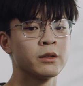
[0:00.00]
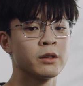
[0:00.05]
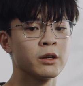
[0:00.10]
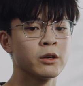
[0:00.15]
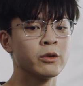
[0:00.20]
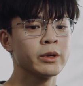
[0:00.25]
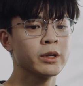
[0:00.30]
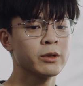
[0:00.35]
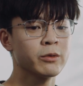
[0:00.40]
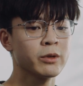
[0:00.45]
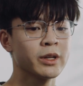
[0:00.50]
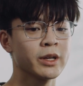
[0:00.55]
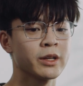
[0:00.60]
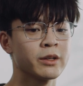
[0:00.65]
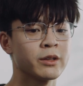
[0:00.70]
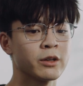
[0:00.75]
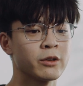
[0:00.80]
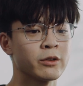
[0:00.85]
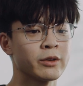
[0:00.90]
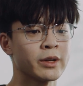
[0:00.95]
Knowing what I
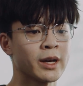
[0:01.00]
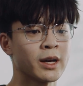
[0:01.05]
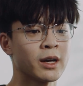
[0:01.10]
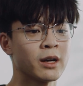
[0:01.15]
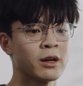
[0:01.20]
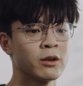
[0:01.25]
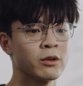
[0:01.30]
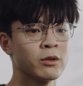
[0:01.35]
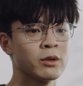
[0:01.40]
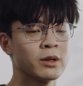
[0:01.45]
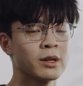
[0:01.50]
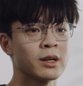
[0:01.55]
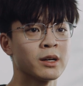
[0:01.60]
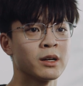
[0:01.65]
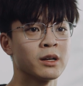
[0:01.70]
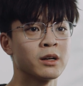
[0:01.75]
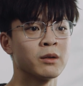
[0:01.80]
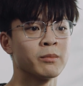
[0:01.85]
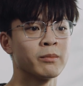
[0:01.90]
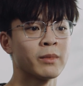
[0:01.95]
know now,
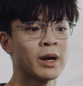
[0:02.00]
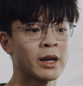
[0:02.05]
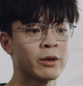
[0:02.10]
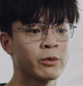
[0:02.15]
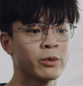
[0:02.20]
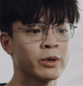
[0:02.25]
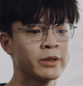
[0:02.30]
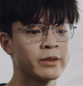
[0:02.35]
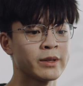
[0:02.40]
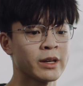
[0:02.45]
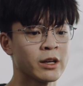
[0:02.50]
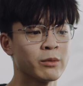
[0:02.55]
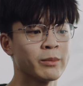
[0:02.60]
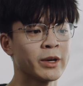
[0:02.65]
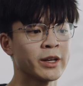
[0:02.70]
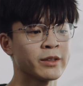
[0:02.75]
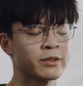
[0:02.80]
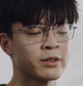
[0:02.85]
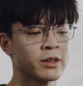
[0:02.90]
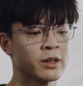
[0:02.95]
I would tell
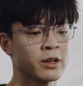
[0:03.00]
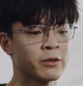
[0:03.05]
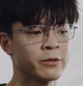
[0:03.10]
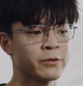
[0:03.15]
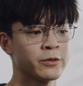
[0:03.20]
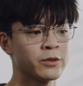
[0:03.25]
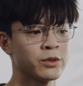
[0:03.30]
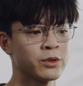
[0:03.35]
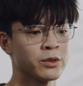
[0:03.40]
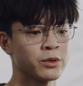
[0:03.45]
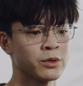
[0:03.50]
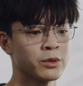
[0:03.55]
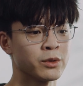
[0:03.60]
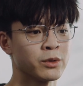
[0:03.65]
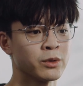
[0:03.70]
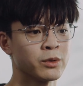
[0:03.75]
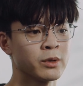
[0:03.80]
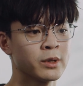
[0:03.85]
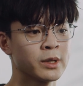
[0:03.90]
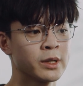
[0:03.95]
myself
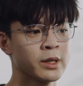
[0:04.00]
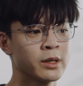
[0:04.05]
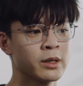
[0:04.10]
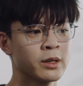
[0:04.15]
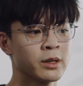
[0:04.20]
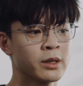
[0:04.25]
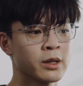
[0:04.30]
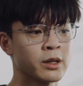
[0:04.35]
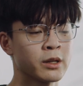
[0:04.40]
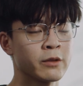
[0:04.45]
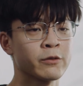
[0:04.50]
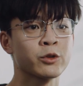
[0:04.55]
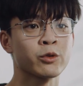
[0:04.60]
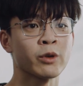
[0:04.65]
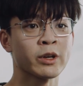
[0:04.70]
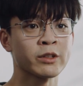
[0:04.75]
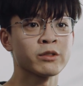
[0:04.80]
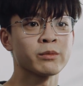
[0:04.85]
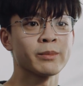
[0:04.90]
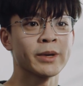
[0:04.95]
to kind of
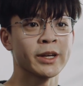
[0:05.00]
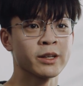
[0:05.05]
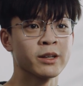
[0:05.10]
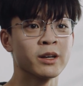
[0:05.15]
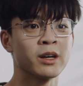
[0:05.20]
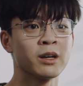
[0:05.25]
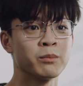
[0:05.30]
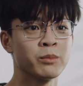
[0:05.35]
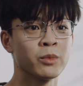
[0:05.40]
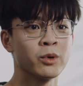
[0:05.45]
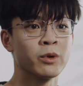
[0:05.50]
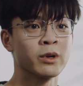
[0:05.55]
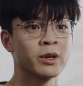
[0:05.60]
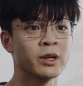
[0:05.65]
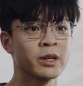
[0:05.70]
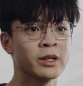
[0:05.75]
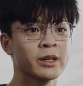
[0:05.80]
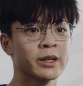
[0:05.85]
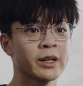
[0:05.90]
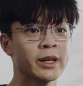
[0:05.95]
trust my gut
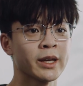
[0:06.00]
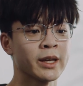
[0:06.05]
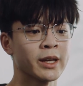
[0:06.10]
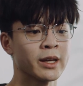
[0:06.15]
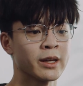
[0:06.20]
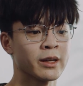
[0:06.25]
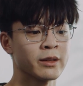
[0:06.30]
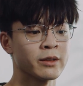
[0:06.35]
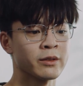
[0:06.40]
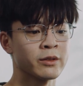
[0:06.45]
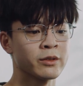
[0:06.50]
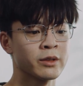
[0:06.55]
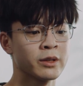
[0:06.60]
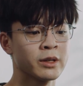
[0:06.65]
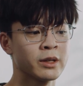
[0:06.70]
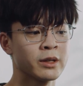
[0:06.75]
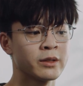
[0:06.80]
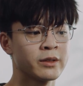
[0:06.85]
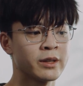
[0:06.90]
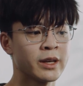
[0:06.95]
more and
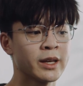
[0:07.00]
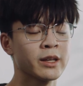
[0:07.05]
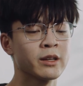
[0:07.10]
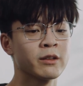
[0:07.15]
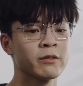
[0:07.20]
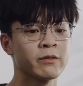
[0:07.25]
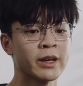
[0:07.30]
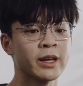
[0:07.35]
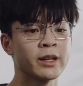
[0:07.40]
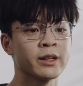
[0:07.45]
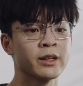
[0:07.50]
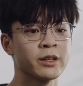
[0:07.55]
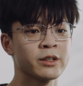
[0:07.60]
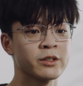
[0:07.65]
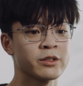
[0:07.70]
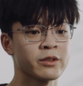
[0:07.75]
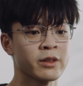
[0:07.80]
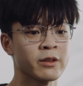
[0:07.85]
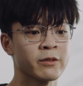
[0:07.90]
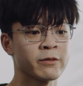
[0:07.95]
take
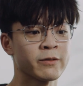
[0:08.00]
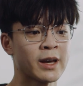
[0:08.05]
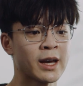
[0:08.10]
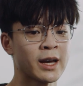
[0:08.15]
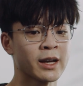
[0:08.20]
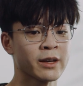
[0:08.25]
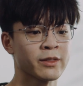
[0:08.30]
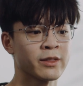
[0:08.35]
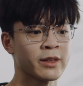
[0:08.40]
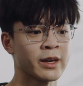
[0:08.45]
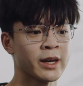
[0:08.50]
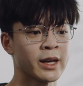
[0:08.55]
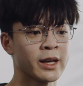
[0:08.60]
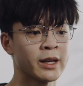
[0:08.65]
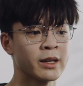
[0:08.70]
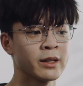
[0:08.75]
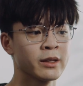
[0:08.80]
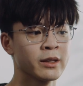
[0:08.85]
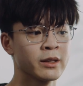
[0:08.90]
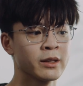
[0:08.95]
advantage of the fact
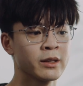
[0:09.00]
that